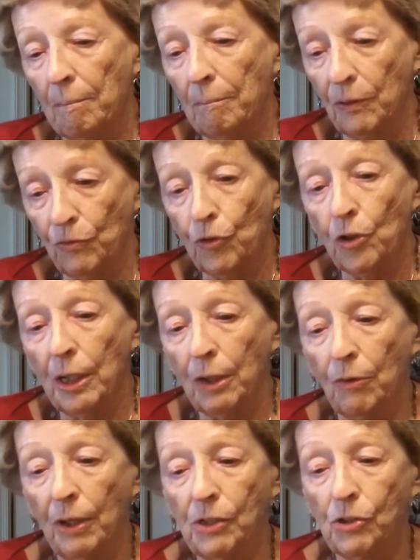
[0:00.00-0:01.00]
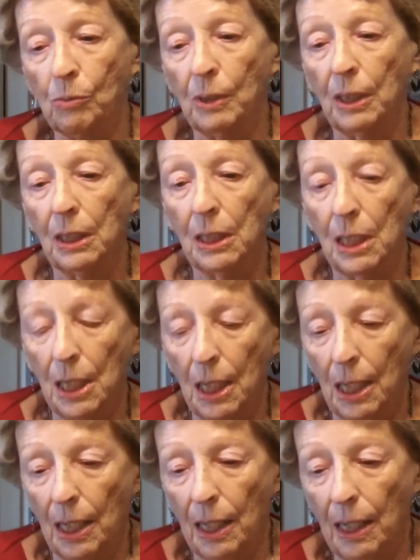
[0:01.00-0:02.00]
before I graduated,
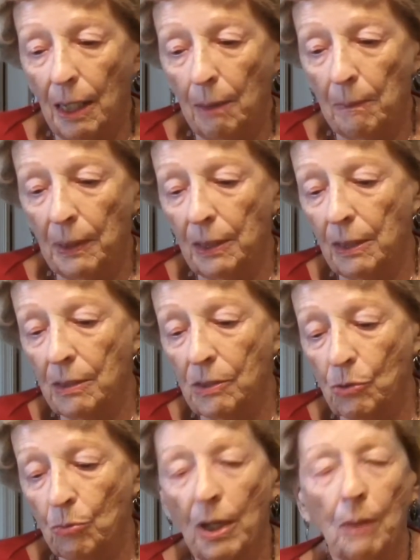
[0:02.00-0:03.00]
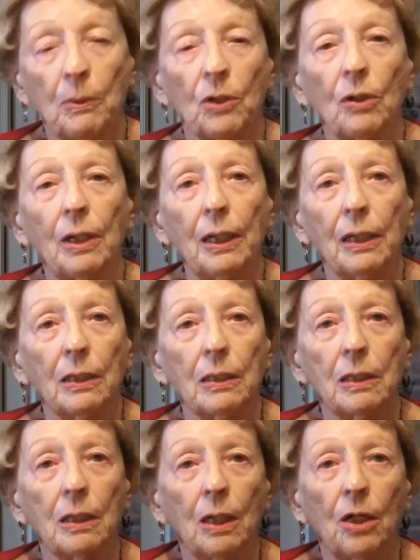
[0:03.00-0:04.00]
I met this Robert Lent,
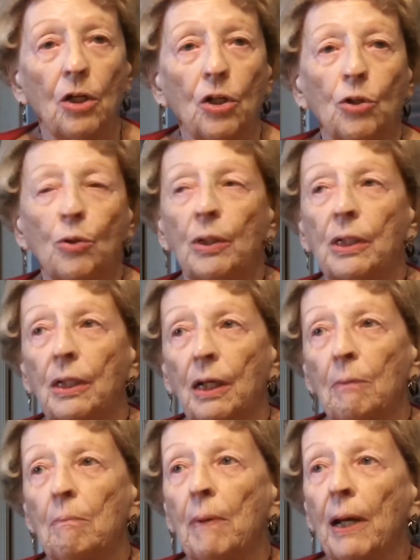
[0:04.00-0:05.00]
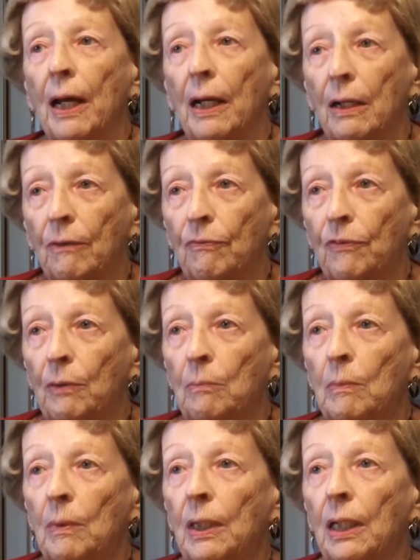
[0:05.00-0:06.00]
who had come back
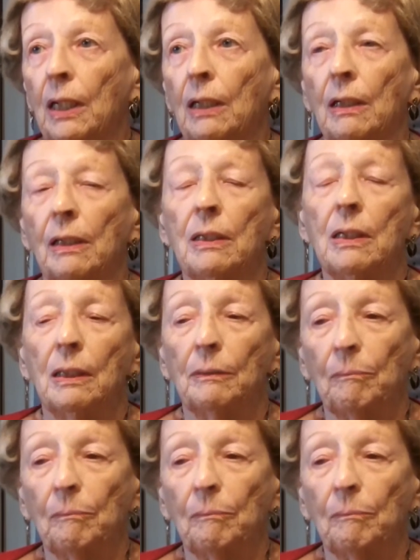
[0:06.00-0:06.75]
from England